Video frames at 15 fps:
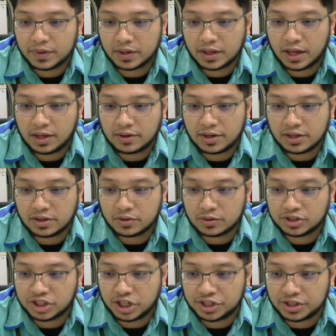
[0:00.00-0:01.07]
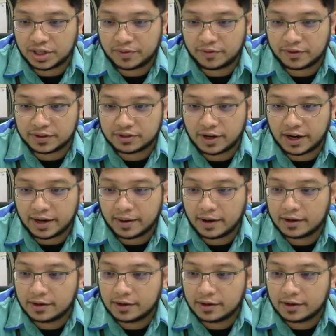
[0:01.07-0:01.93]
Okay, you need to change it first, right?